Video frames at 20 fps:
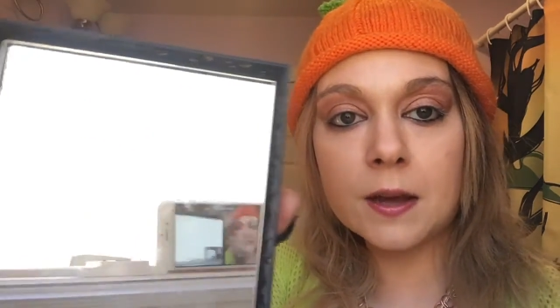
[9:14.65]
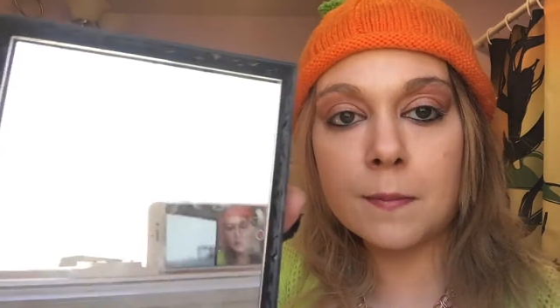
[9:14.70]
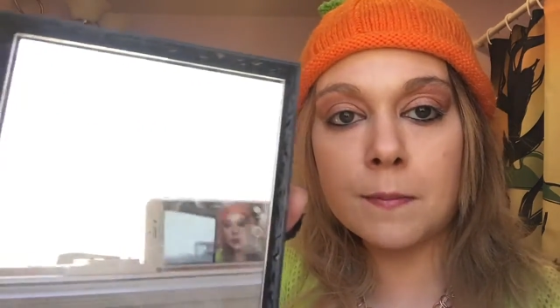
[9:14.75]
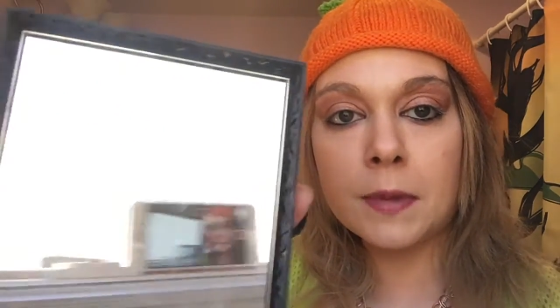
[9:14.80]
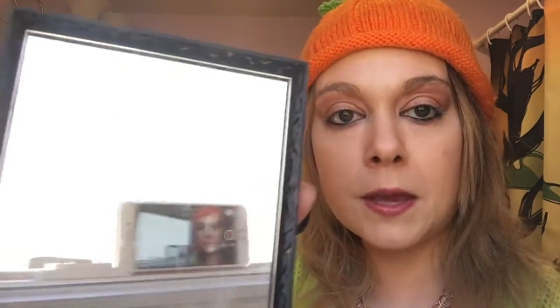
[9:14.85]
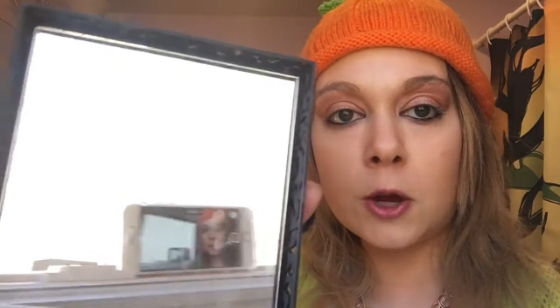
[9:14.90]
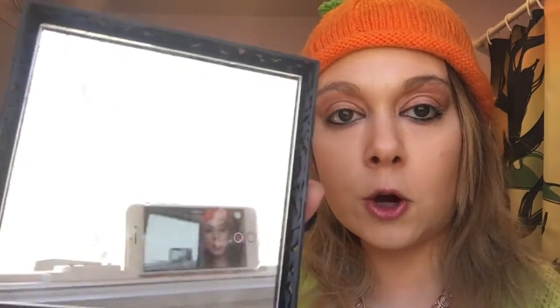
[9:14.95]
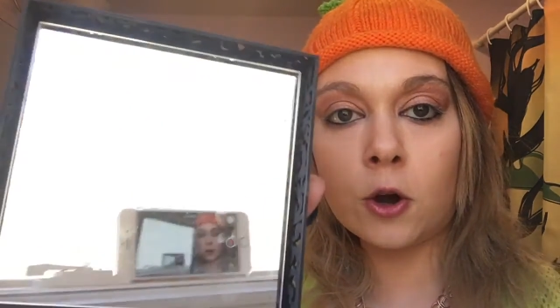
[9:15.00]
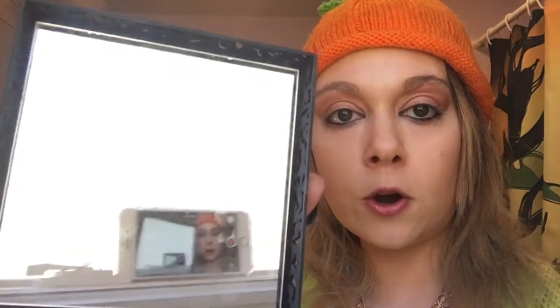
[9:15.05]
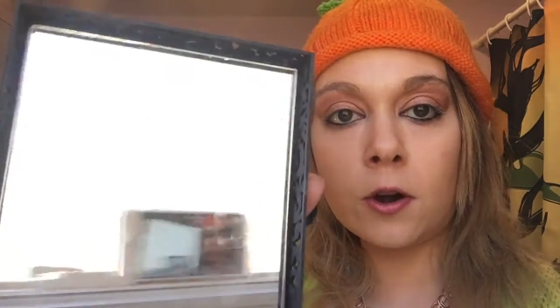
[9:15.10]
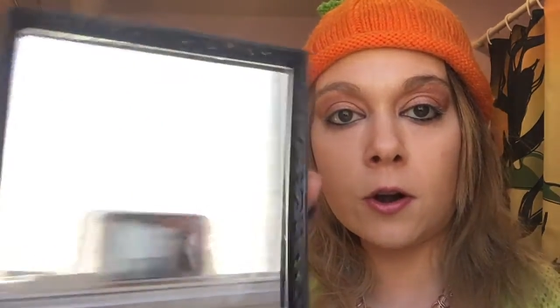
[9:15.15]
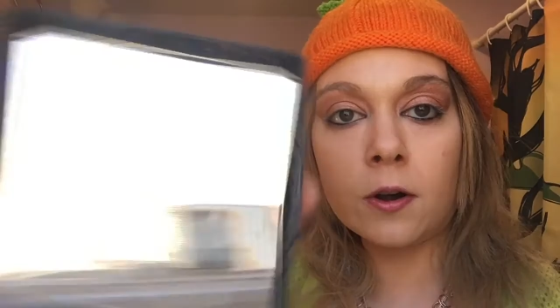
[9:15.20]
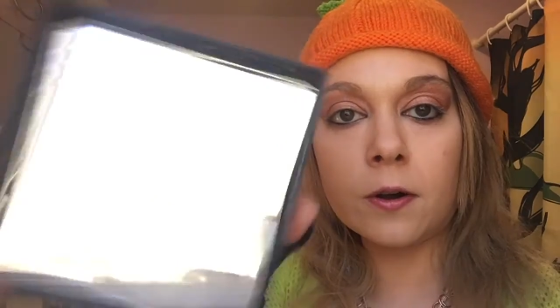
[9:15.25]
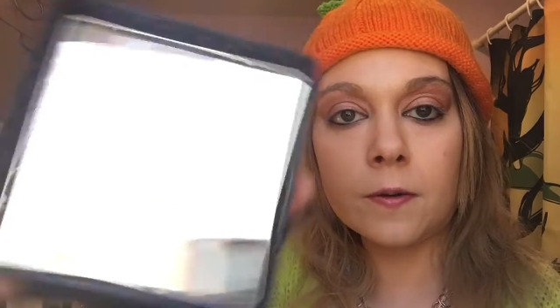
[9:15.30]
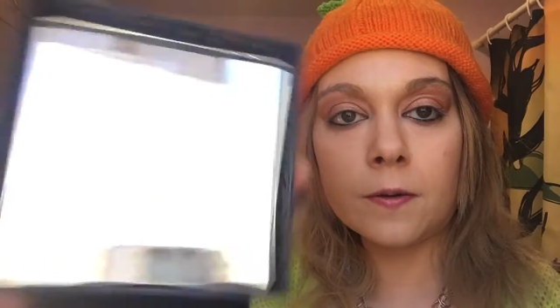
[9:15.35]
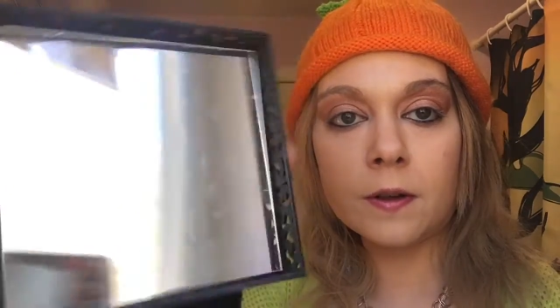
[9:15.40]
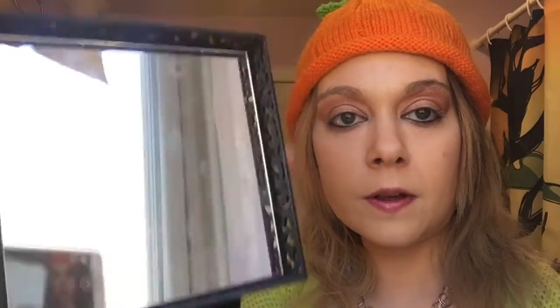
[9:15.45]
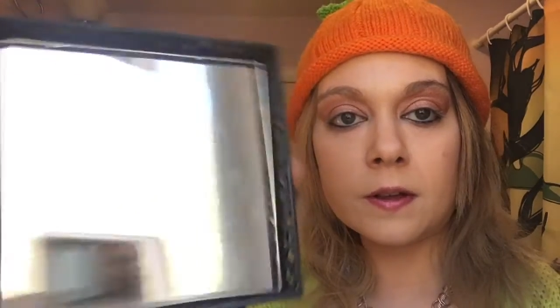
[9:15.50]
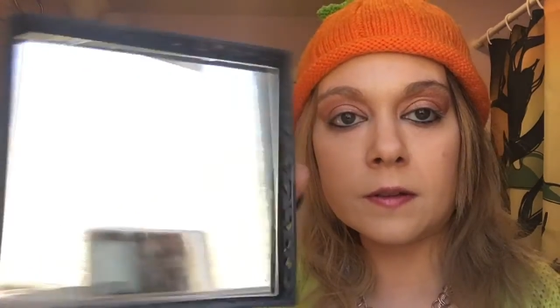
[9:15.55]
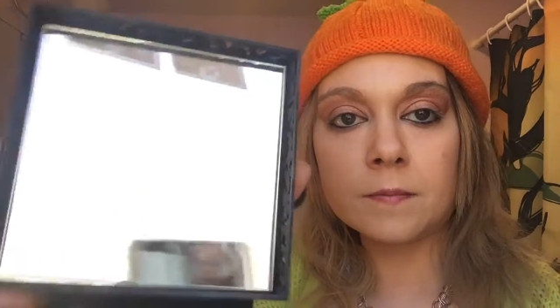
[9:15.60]
mirror.
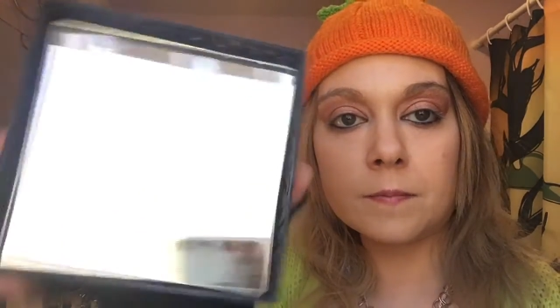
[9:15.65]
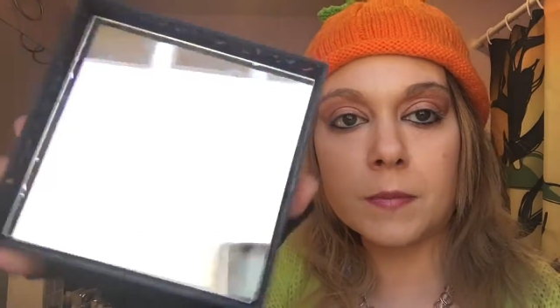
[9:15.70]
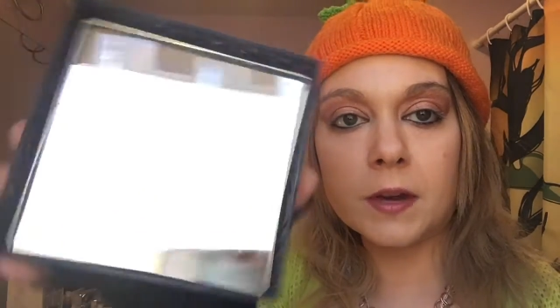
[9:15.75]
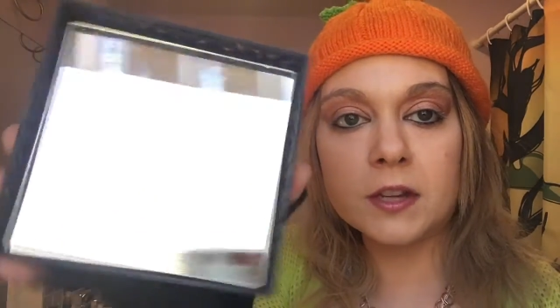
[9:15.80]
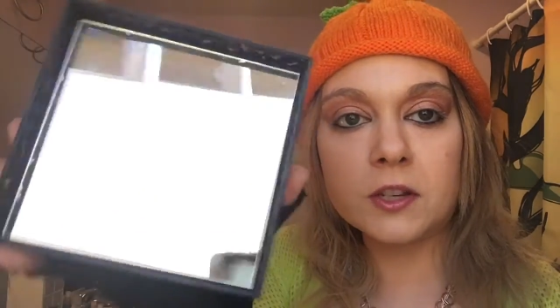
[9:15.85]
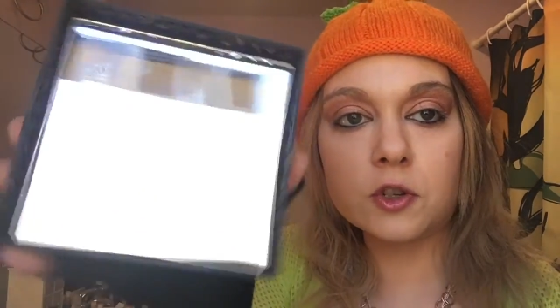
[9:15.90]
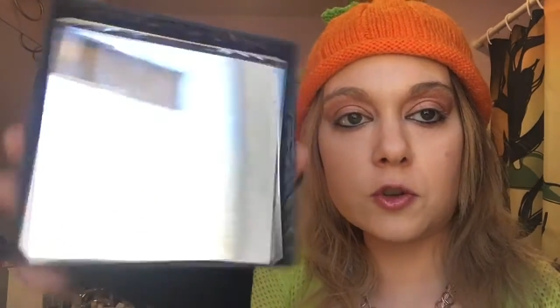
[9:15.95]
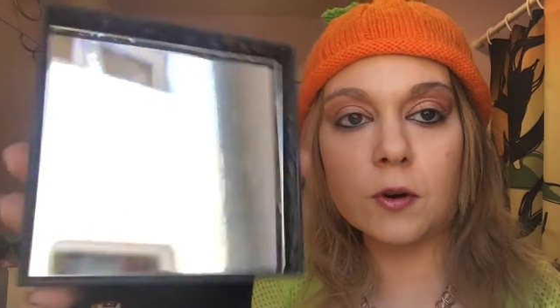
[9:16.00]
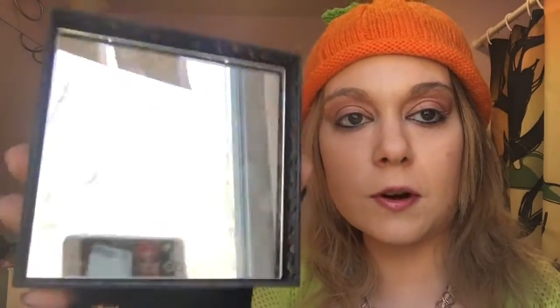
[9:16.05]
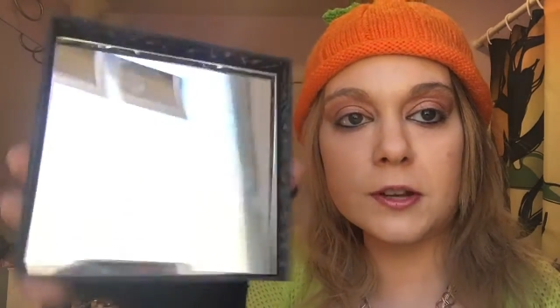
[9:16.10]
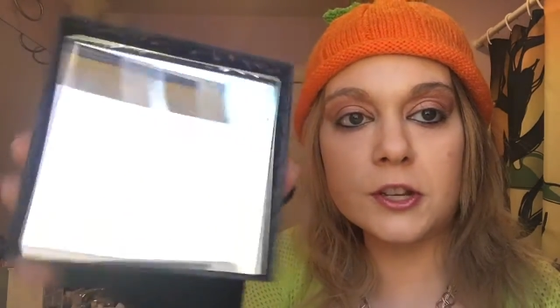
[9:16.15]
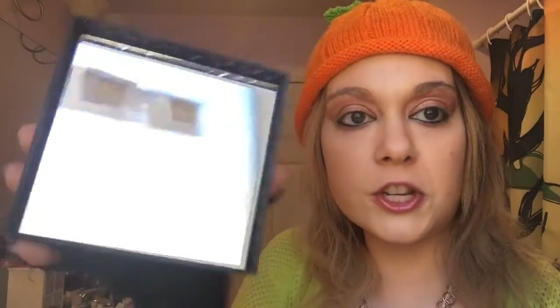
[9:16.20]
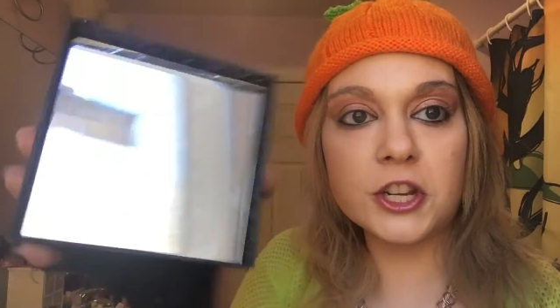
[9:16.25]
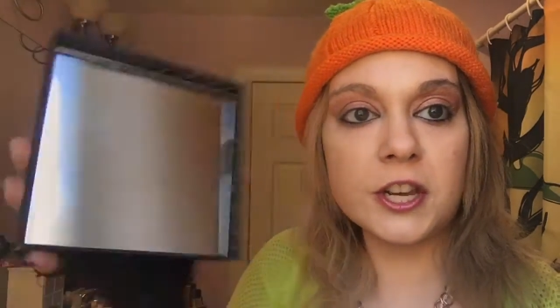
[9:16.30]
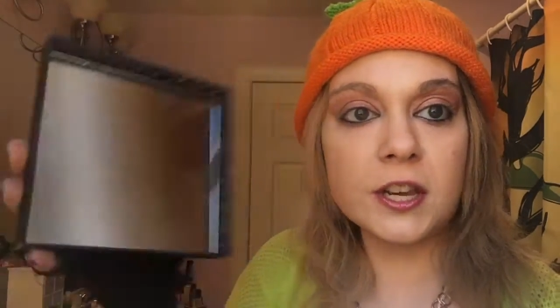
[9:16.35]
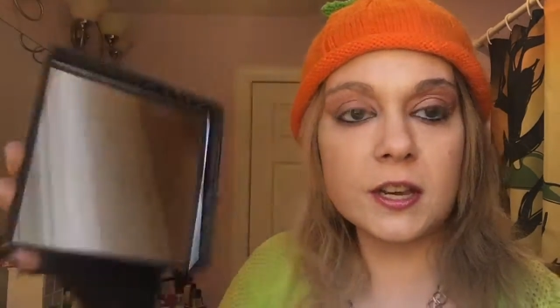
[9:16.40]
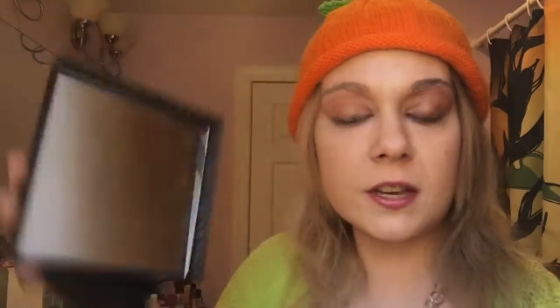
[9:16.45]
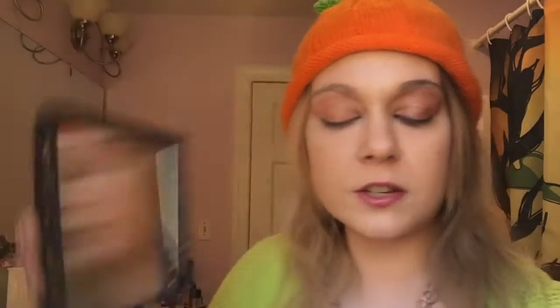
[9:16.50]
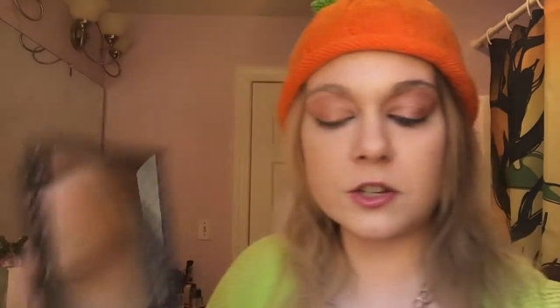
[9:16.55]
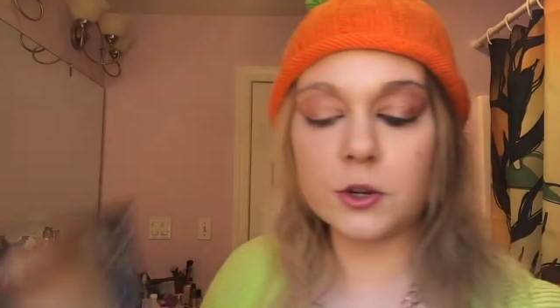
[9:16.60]
Mine's
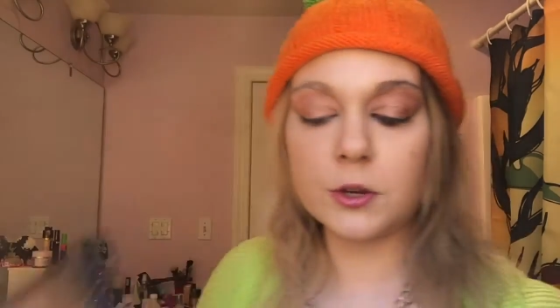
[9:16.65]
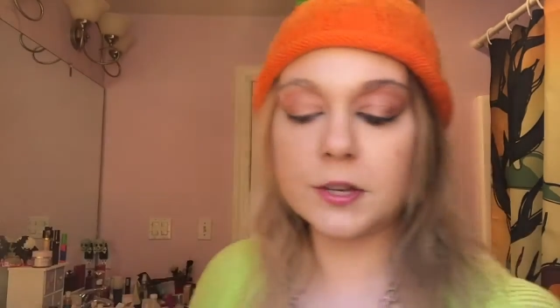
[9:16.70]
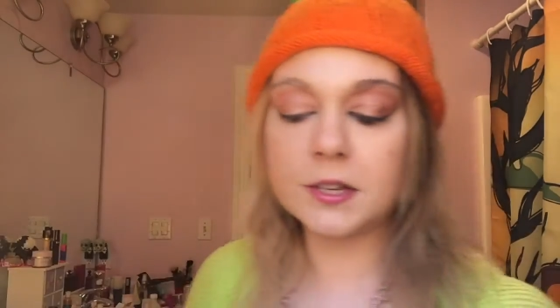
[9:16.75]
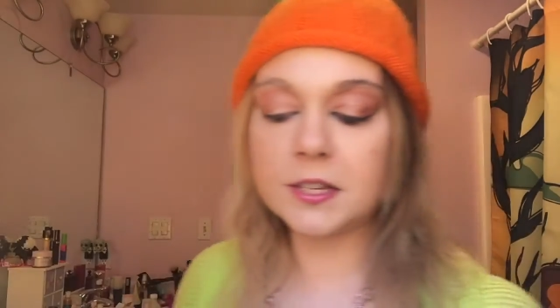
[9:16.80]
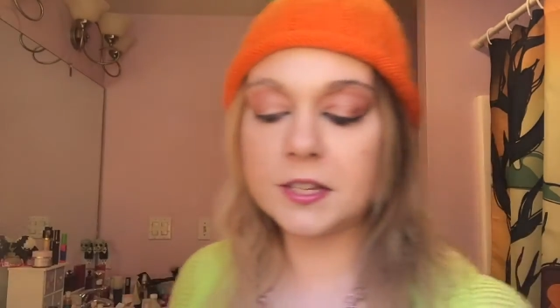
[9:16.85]
grungy, as you can